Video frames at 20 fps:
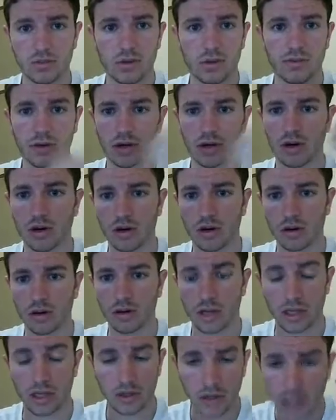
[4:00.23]
We would all
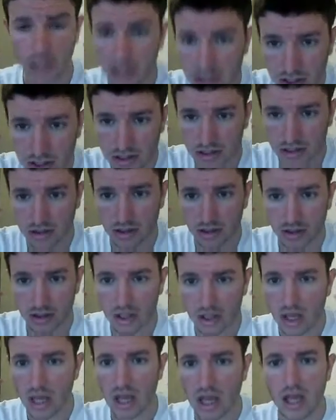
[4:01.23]
get our headsets on,
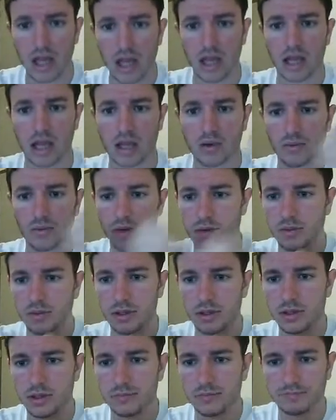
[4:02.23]
and we
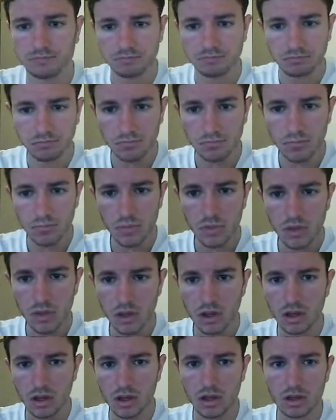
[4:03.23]
would
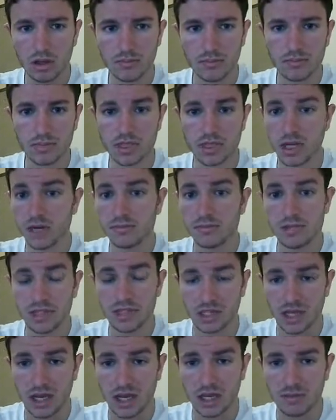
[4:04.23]
set up
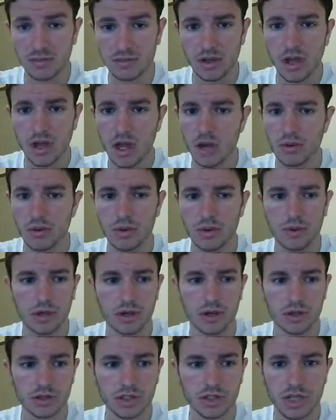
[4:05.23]
Skype. We would
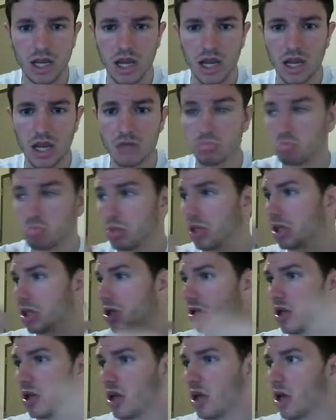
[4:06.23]
all chat,
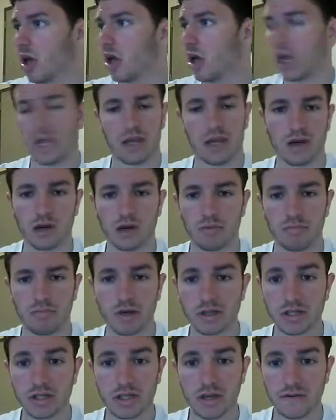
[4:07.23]
be in a
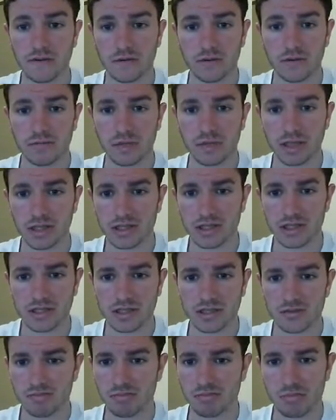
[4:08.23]
bunch of different
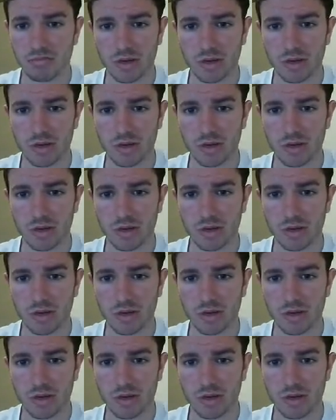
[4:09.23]
places.